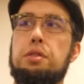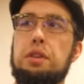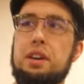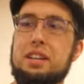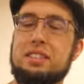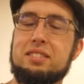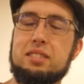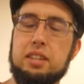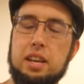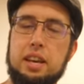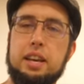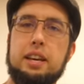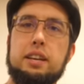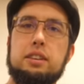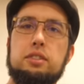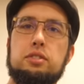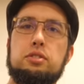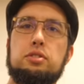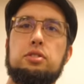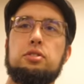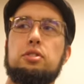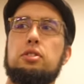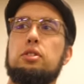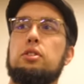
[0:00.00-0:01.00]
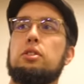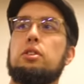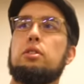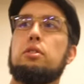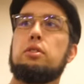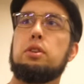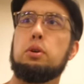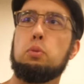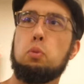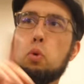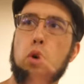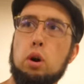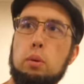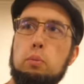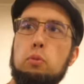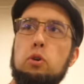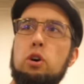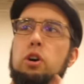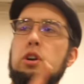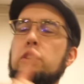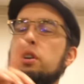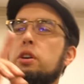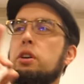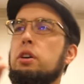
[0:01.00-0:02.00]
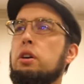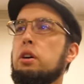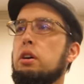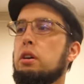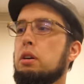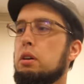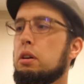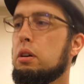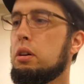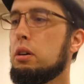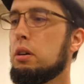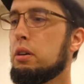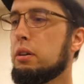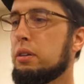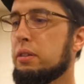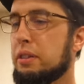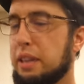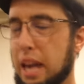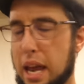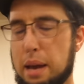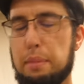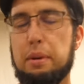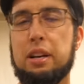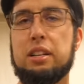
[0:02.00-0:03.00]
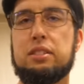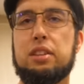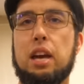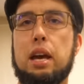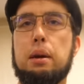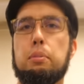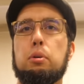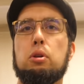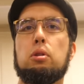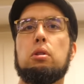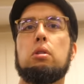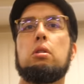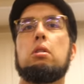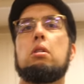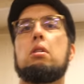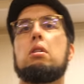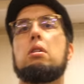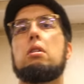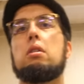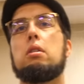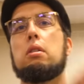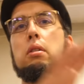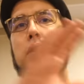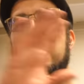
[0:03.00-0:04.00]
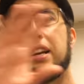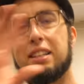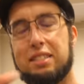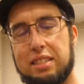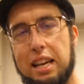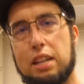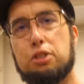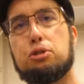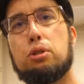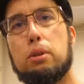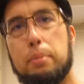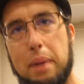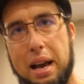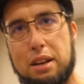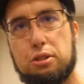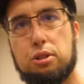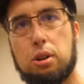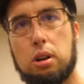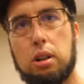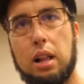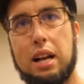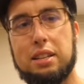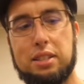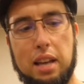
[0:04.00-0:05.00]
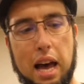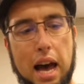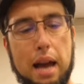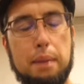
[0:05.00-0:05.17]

This is the Wyrmwood gaming table accessory masterclass. Yes.